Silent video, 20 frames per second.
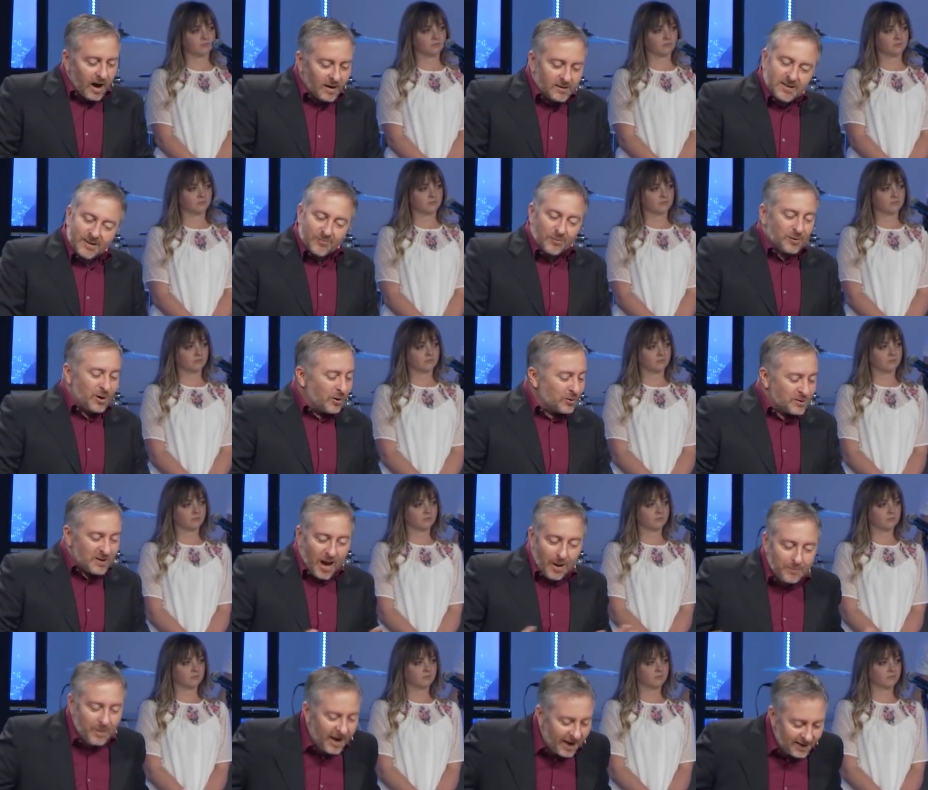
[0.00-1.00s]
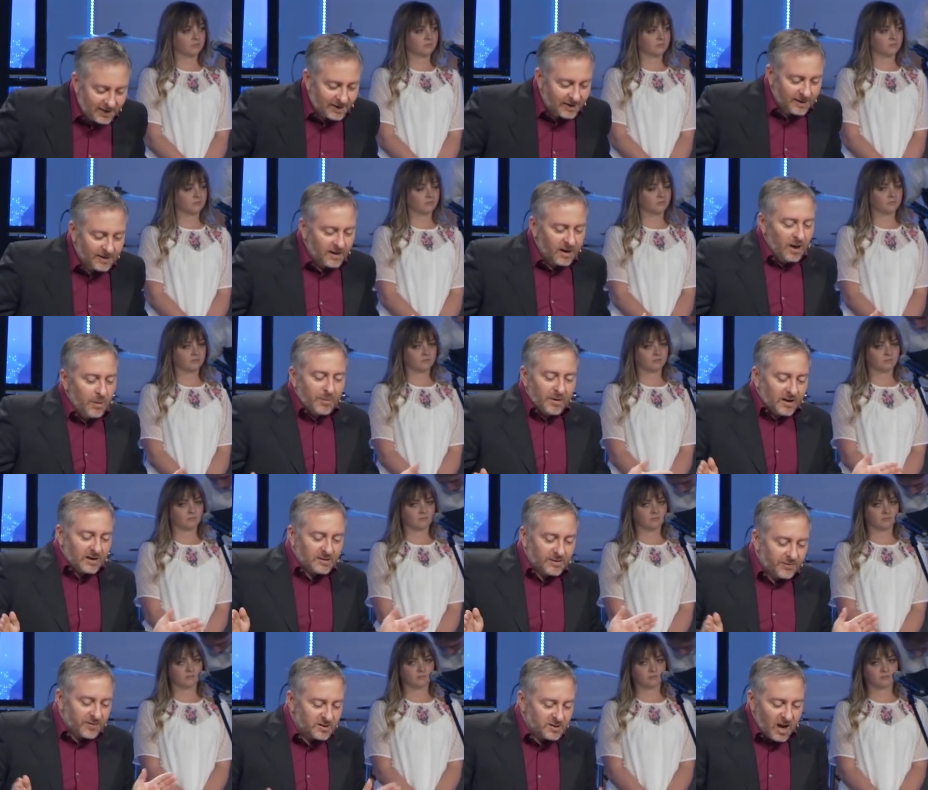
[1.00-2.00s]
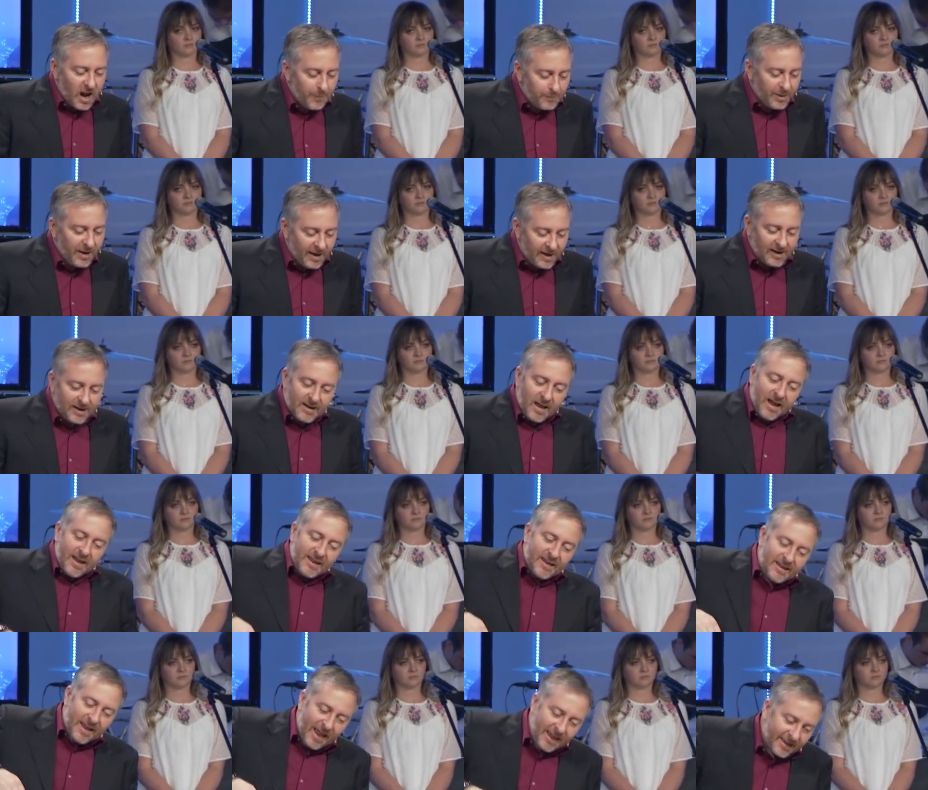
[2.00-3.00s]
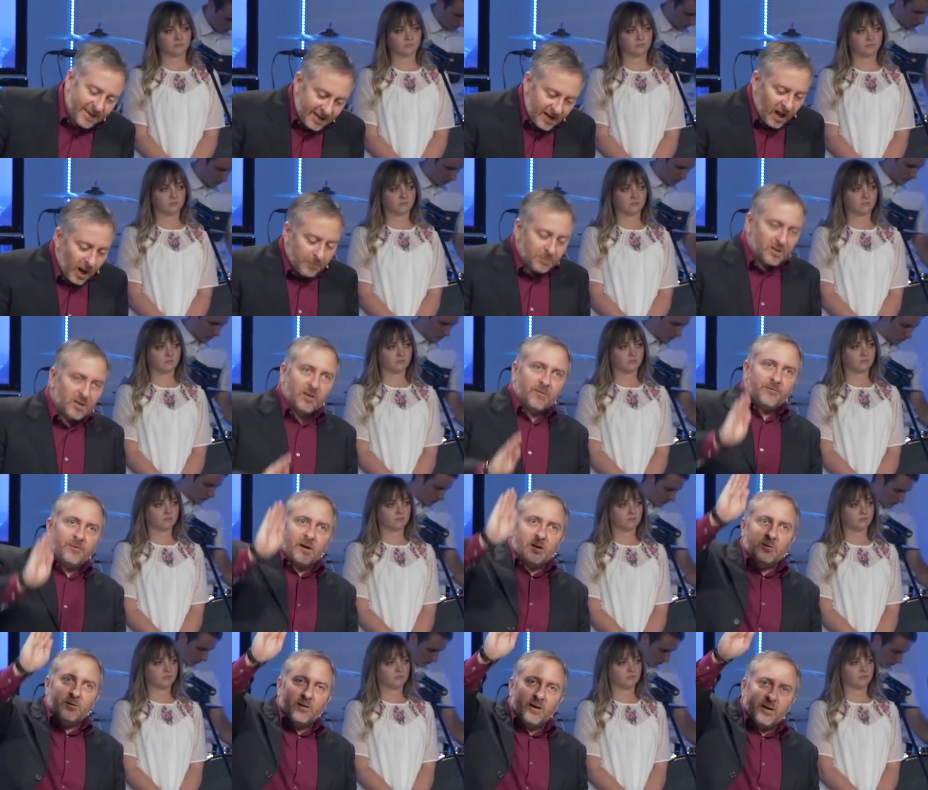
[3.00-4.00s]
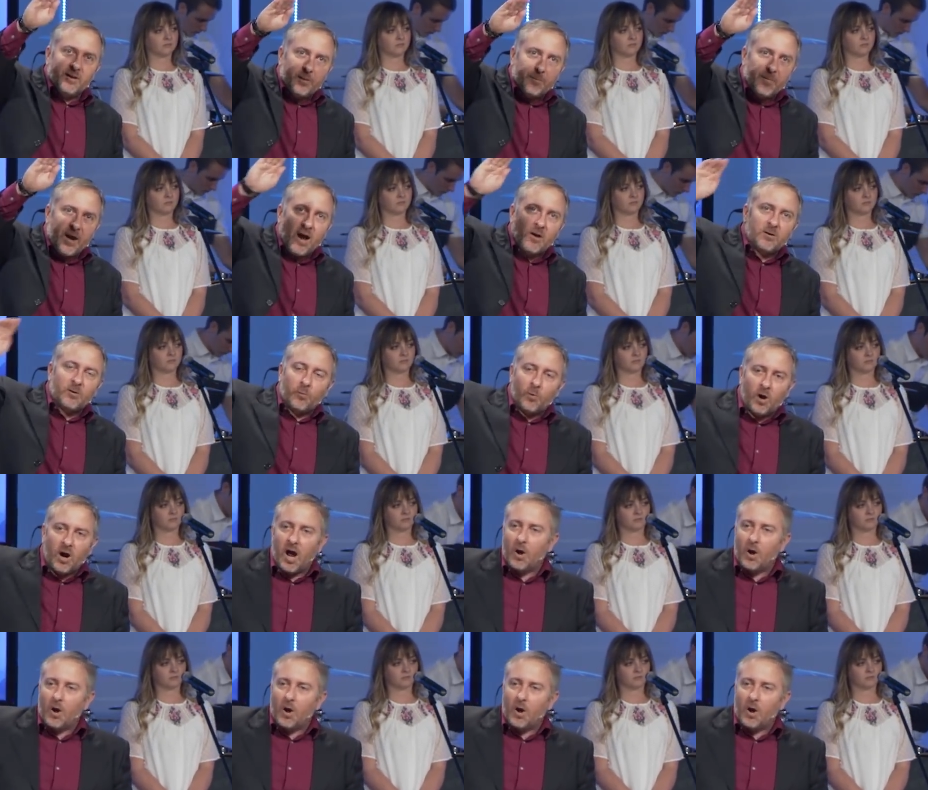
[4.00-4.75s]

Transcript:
Speaker 1: God's like, well, don't stop pedaling, because if you stop pedaling, you can't get up to the victory of the mountain where